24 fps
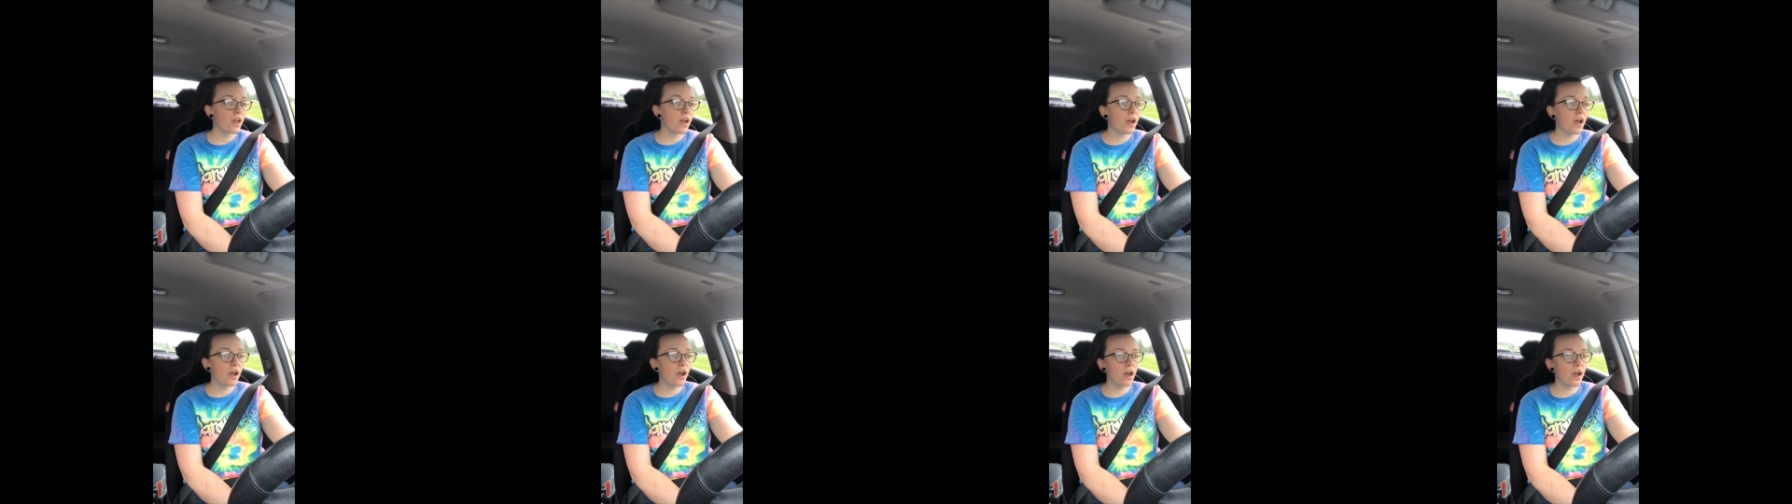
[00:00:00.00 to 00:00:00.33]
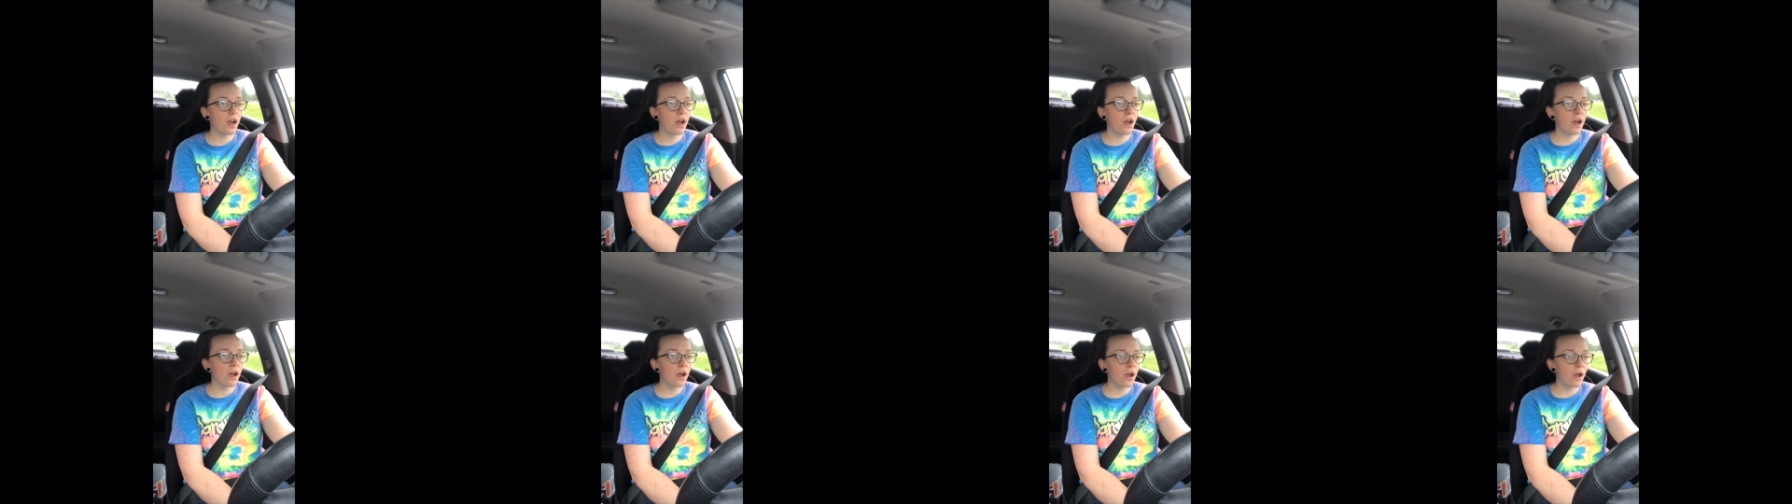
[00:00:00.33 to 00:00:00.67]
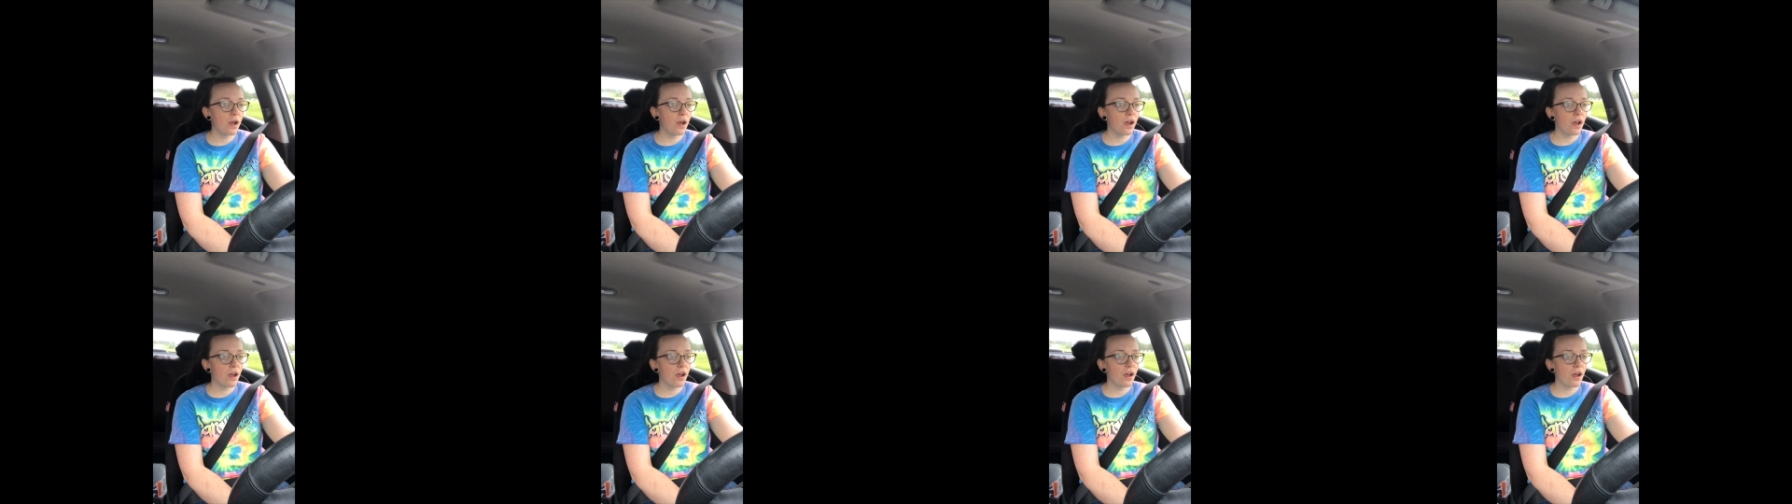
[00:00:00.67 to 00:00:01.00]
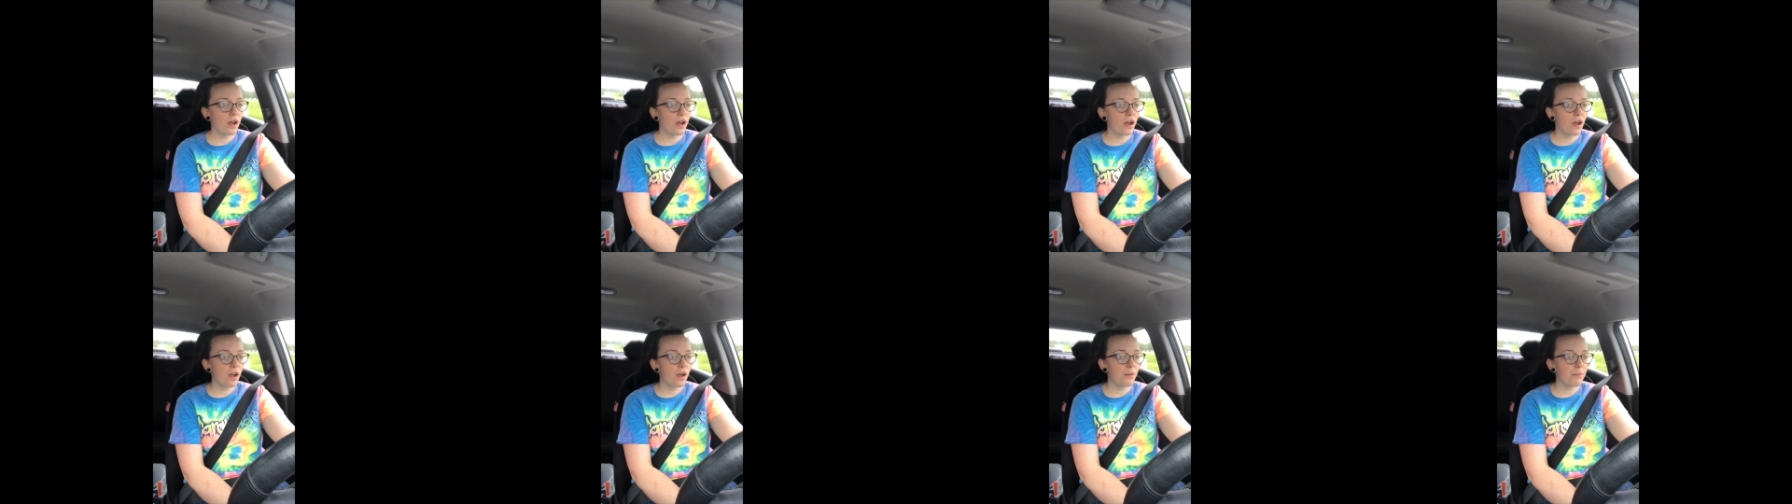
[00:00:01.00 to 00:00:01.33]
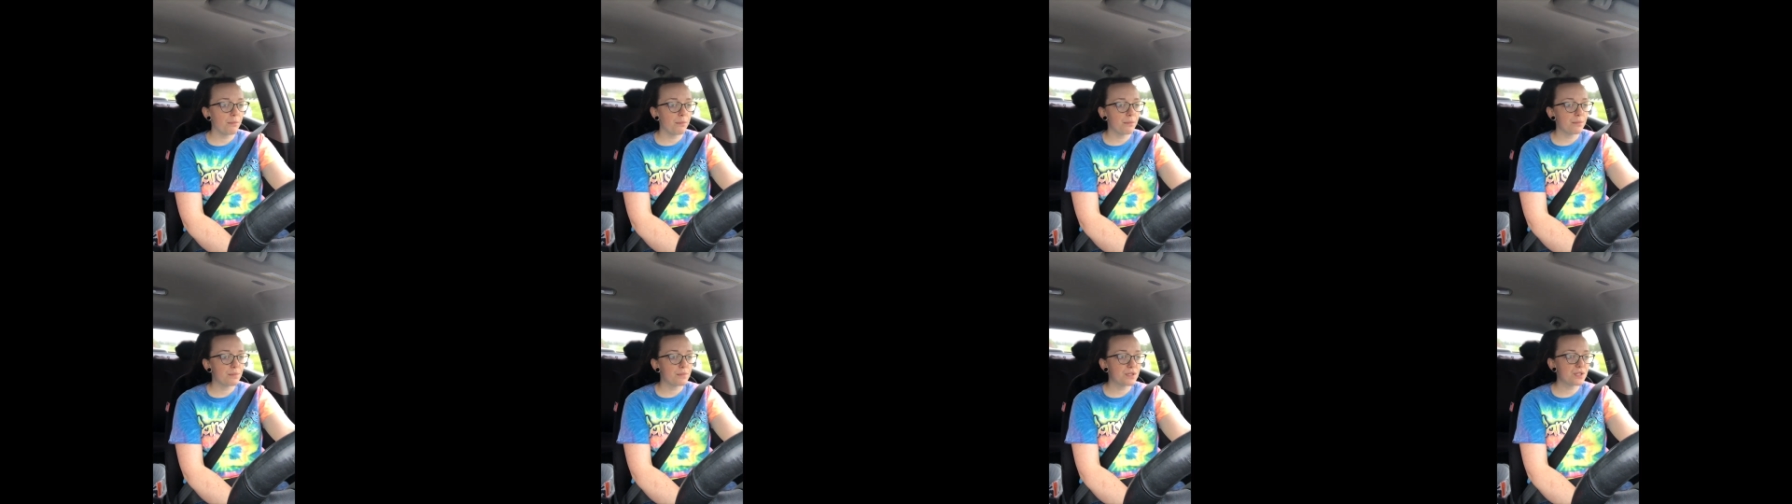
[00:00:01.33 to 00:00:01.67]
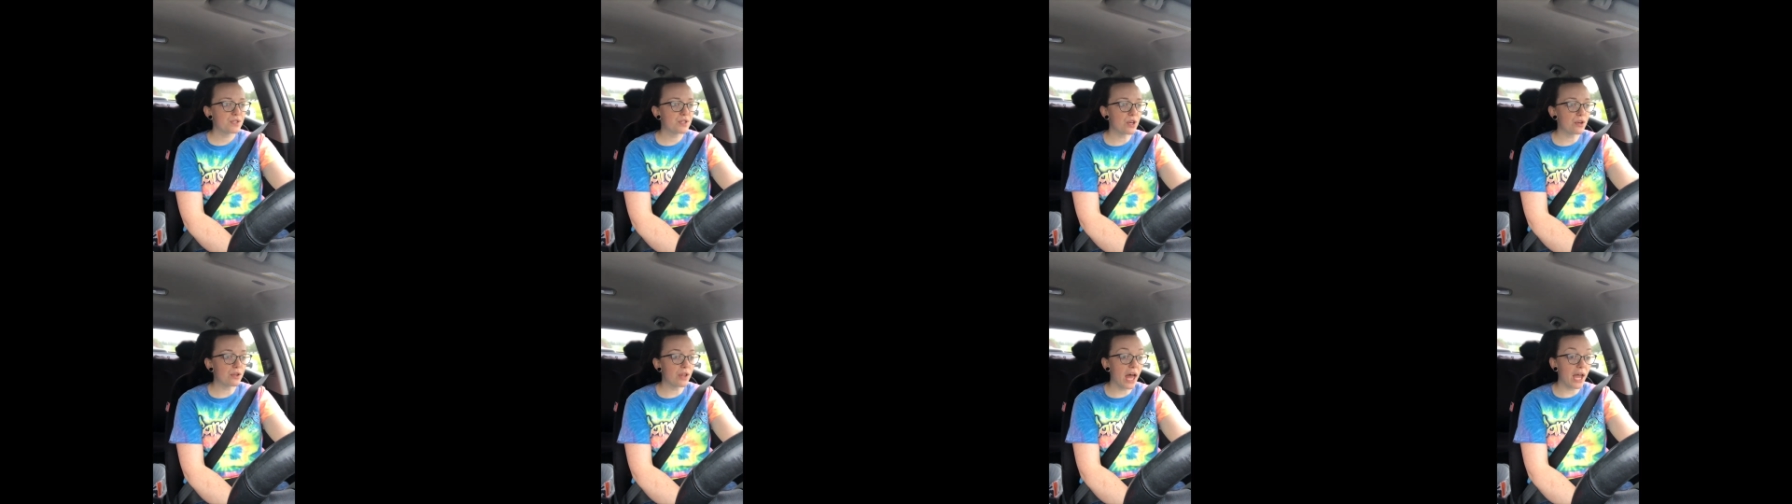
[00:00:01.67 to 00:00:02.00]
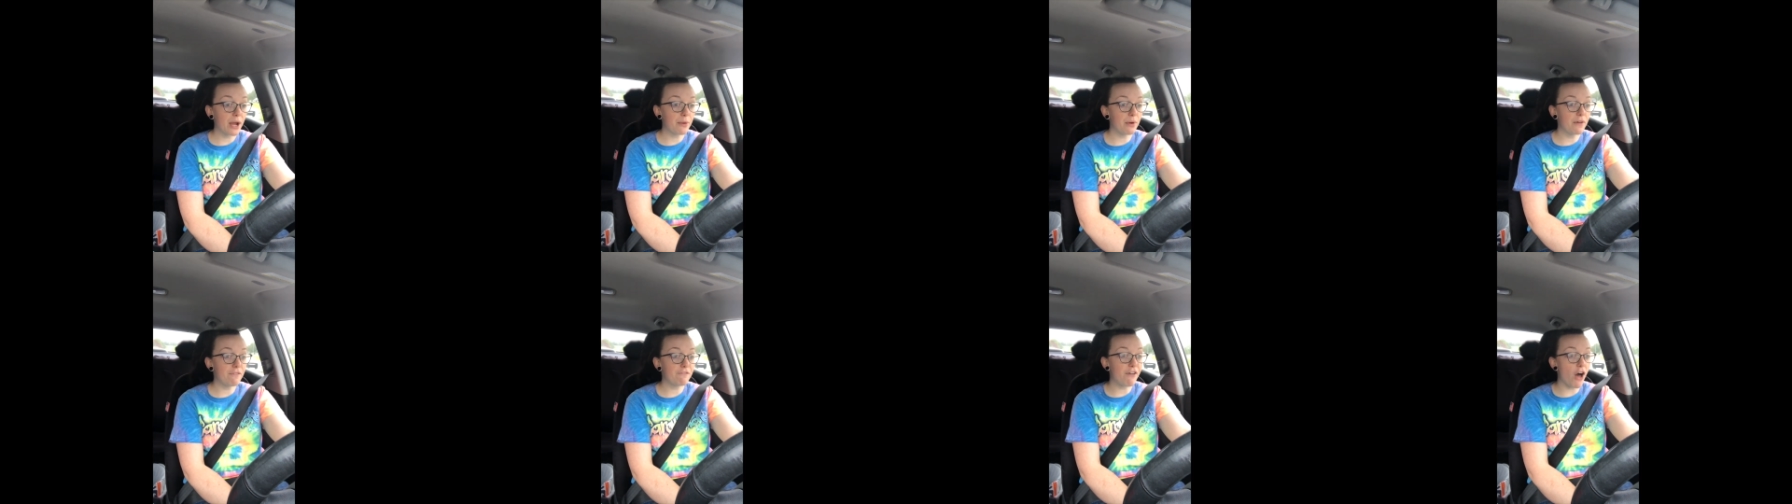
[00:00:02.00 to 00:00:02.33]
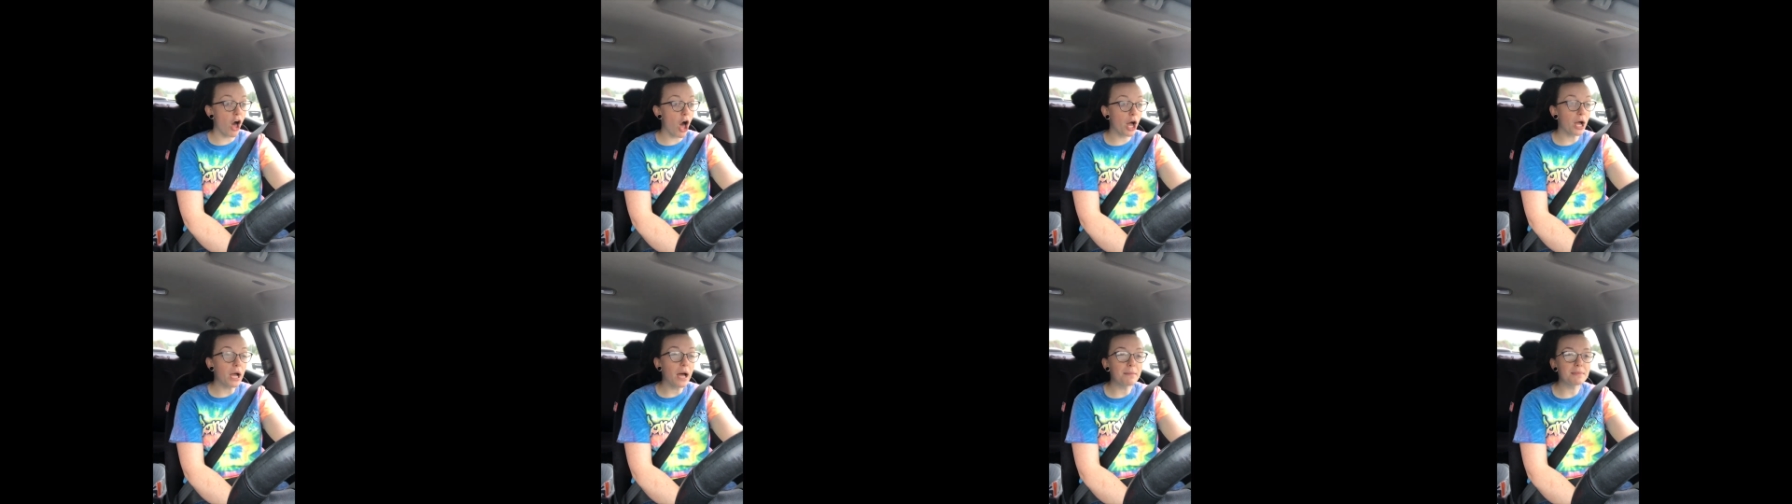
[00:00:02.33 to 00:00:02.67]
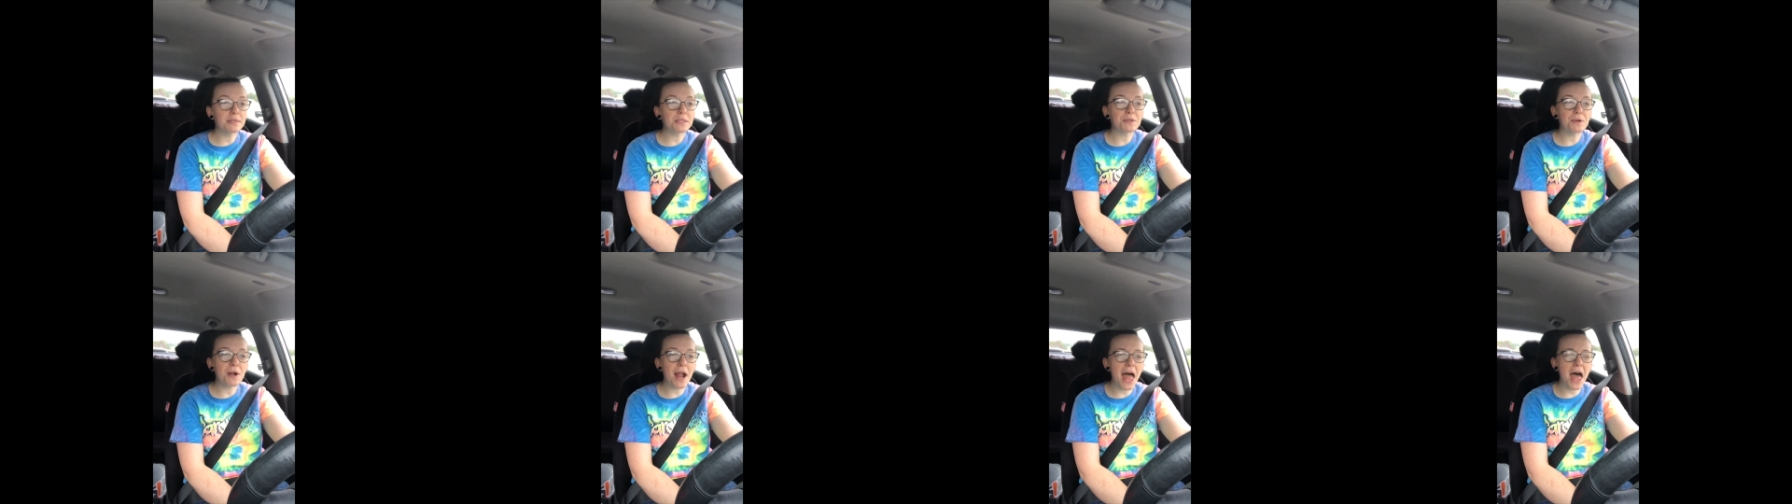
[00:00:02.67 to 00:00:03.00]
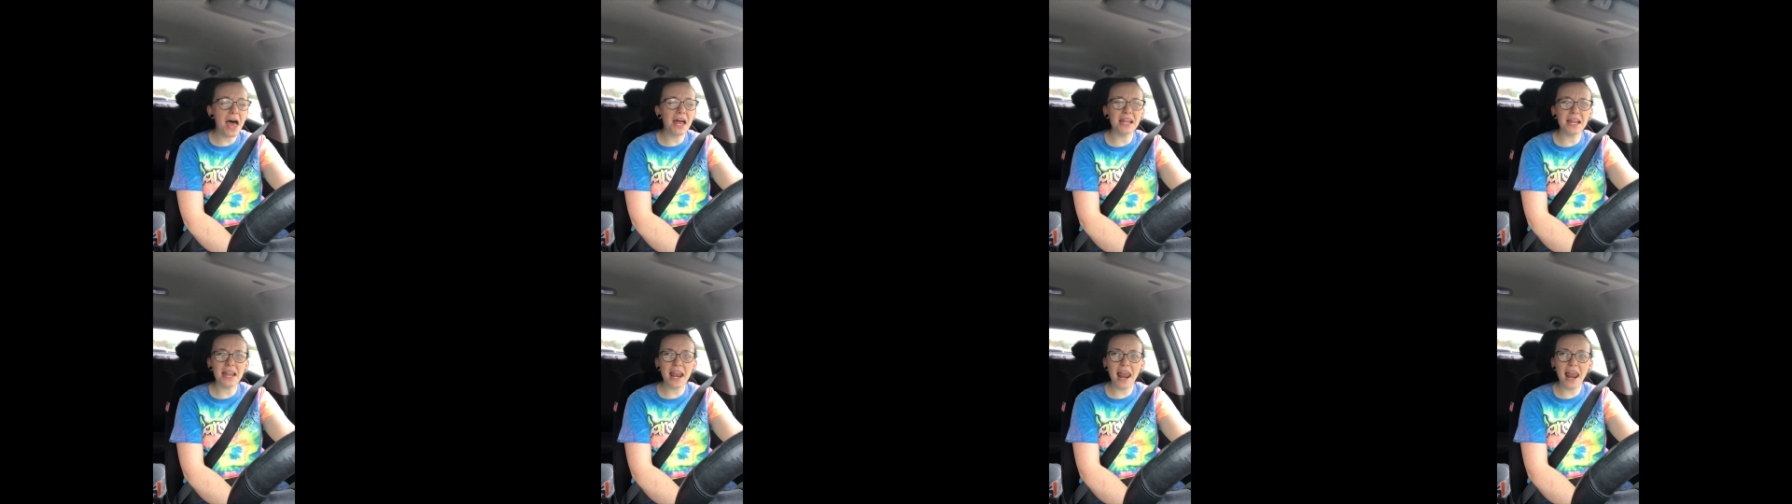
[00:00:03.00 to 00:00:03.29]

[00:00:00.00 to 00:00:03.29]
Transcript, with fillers: Uh, so like when fall comes around